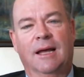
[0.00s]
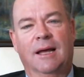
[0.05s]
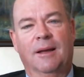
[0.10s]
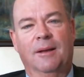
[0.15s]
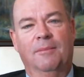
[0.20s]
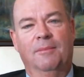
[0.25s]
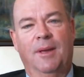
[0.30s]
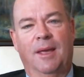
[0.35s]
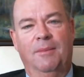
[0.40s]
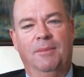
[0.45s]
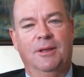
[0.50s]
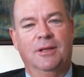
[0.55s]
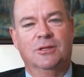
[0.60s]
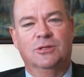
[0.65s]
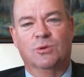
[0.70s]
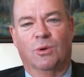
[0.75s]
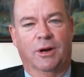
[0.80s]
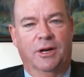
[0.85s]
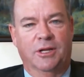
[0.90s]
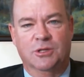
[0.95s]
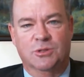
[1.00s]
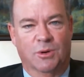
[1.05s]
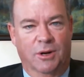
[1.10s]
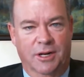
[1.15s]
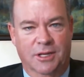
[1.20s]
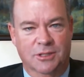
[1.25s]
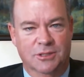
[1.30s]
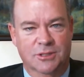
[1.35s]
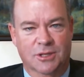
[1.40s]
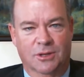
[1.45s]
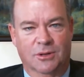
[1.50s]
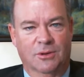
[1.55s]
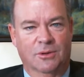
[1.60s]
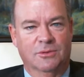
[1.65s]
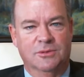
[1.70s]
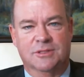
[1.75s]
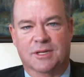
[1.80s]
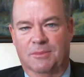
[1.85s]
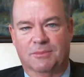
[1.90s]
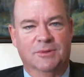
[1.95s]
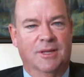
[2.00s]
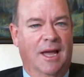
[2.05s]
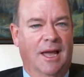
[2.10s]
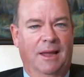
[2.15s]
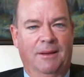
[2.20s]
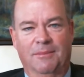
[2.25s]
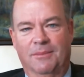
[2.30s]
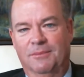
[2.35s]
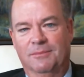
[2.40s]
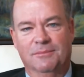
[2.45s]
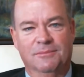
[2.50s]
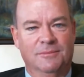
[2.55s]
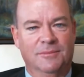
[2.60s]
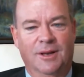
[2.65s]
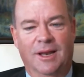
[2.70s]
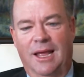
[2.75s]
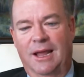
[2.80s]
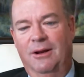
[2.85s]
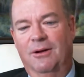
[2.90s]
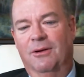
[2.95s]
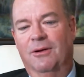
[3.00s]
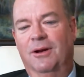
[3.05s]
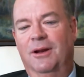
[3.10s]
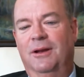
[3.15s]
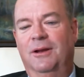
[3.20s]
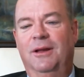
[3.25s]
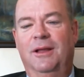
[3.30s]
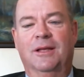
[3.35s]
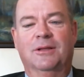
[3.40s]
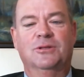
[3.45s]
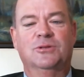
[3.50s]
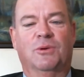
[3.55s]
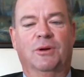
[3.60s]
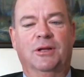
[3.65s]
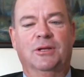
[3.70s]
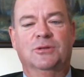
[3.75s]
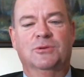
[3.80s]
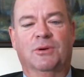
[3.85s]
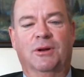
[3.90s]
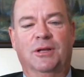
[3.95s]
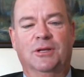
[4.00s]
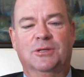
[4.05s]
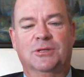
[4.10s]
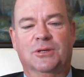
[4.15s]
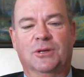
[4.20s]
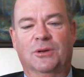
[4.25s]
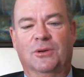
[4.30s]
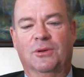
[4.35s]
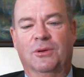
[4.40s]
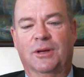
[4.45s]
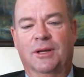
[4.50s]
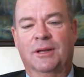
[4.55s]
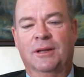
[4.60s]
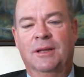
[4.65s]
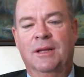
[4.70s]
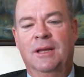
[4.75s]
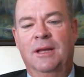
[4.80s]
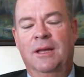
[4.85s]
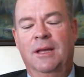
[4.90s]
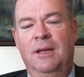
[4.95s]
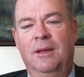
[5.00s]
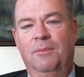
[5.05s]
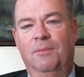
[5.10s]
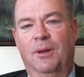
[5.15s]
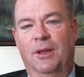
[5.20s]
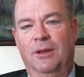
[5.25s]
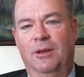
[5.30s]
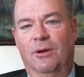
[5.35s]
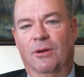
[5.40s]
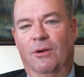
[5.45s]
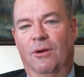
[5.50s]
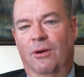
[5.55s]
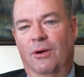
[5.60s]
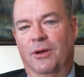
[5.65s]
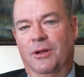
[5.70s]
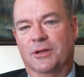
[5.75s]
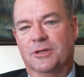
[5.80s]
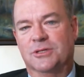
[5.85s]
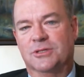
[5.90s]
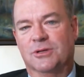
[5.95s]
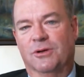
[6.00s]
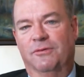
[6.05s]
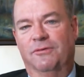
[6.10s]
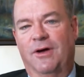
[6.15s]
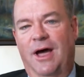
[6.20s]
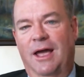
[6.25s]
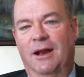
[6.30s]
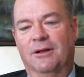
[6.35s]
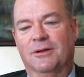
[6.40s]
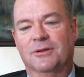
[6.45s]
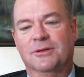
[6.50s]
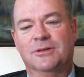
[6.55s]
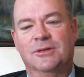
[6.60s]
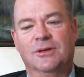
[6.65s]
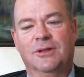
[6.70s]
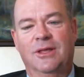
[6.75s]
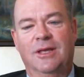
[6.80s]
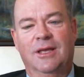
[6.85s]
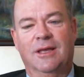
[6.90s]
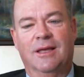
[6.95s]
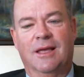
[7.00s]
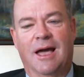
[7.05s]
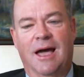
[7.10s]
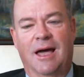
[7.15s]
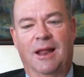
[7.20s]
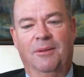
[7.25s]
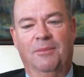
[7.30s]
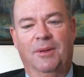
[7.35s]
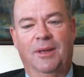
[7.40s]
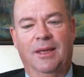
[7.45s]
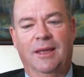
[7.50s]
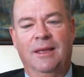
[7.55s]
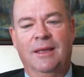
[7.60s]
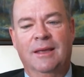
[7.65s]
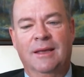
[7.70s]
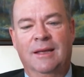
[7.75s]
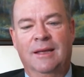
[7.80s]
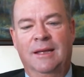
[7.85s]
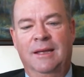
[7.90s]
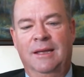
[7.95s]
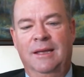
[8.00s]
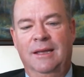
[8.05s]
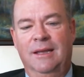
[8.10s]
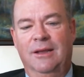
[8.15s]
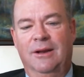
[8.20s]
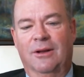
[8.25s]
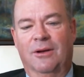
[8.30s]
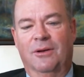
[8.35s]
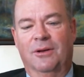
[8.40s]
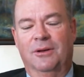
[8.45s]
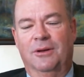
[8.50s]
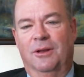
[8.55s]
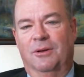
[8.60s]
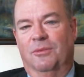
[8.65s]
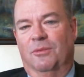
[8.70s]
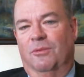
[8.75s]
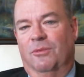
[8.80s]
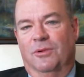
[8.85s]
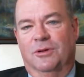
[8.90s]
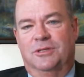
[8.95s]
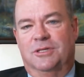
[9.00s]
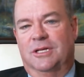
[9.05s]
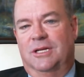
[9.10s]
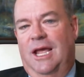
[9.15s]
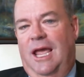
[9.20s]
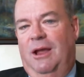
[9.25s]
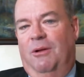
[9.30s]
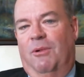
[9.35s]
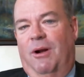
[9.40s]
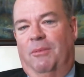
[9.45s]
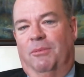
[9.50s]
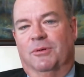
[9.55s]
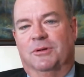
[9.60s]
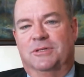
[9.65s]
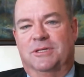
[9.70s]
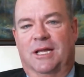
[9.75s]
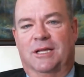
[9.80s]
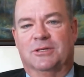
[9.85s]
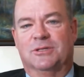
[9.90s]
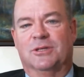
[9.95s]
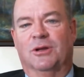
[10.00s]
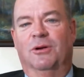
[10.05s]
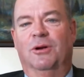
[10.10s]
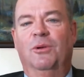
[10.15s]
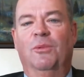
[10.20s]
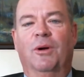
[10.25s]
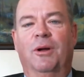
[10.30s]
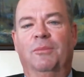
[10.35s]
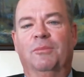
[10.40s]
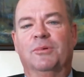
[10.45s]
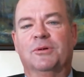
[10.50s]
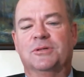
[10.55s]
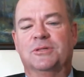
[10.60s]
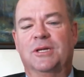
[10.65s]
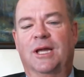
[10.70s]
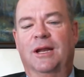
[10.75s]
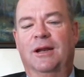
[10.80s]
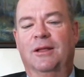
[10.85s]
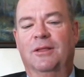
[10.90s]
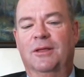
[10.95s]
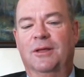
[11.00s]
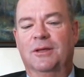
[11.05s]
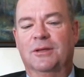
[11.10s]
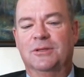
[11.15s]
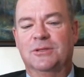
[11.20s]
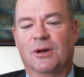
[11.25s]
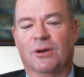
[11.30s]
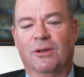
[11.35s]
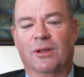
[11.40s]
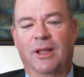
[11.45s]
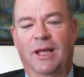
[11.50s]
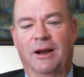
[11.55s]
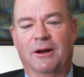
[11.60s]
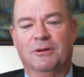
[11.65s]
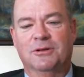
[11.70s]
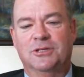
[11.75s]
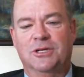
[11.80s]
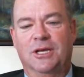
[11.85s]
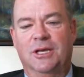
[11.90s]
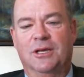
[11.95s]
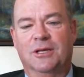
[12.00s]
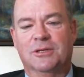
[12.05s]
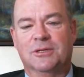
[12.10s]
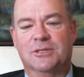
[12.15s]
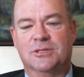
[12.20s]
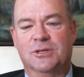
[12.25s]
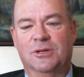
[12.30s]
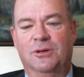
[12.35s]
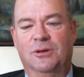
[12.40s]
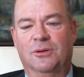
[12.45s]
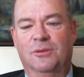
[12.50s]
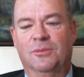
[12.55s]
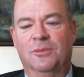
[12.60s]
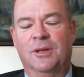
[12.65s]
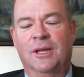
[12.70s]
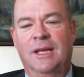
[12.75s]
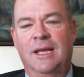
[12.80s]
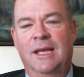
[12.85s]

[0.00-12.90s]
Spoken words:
maybe 2022, sometime later in 2022. But oil is so vital to the economy. It today represents 31% of the total energy consumed.